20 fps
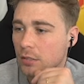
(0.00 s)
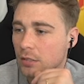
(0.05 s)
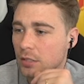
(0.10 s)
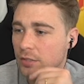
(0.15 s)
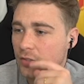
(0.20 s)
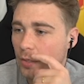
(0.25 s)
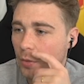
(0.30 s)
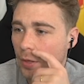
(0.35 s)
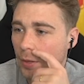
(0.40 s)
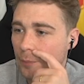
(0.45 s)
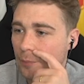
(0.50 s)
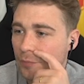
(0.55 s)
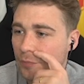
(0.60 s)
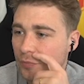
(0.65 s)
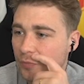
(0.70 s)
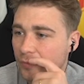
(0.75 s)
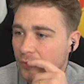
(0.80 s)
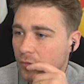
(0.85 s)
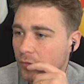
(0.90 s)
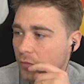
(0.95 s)
Let's do it.
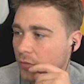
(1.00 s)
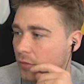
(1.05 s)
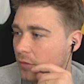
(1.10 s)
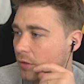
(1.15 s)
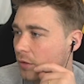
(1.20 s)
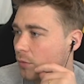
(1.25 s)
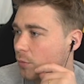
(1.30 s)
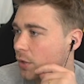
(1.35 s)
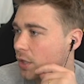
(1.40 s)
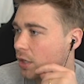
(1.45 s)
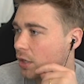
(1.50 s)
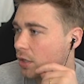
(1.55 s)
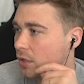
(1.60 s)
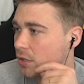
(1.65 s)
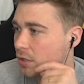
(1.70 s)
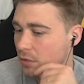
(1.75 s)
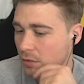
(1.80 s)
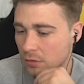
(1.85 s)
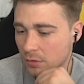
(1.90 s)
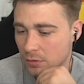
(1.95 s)
We
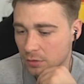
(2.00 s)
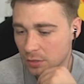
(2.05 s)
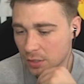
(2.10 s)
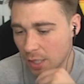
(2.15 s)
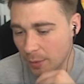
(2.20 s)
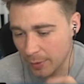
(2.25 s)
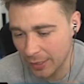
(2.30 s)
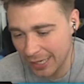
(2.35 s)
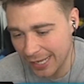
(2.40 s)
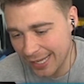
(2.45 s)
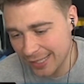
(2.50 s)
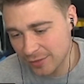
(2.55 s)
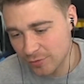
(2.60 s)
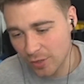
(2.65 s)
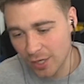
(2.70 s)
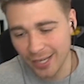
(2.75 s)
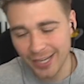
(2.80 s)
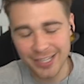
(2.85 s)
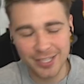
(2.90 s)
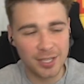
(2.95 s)
good? Come on, lads.
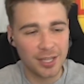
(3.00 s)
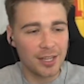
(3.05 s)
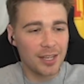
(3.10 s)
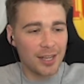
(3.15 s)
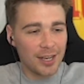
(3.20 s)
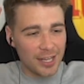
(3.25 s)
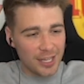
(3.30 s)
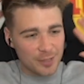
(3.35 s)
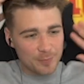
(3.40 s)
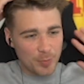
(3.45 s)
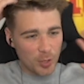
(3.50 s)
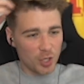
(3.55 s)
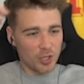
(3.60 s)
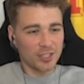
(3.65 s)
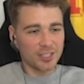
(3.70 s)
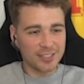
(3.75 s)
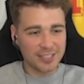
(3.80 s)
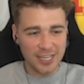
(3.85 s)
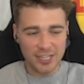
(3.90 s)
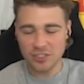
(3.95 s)
Right, let's let's put
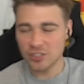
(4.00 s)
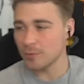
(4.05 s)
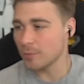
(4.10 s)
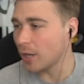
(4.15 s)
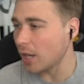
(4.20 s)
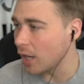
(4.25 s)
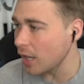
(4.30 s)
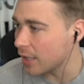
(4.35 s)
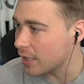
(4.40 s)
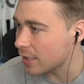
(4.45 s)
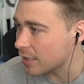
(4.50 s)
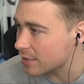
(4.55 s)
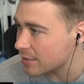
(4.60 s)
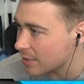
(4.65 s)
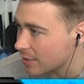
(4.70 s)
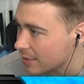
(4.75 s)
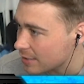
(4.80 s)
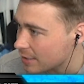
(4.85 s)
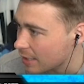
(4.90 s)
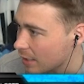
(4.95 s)
the tension behind us
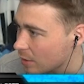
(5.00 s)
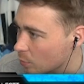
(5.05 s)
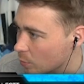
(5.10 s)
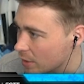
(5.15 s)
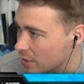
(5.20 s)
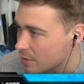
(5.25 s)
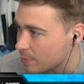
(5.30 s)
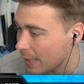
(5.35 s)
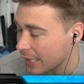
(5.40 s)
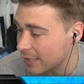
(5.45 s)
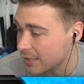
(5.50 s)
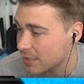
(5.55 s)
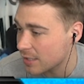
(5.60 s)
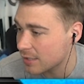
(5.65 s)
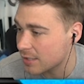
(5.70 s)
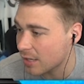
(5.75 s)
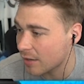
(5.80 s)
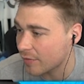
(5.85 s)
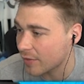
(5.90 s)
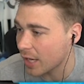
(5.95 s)
and let's get the wins back. This is a
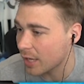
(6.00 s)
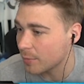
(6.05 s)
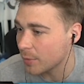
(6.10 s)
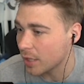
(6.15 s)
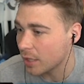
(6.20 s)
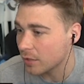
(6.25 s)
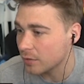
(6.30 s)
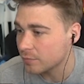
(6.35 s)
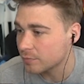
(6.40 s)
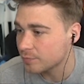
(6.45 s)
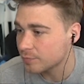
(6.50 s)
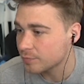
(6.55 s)
tough game, you know.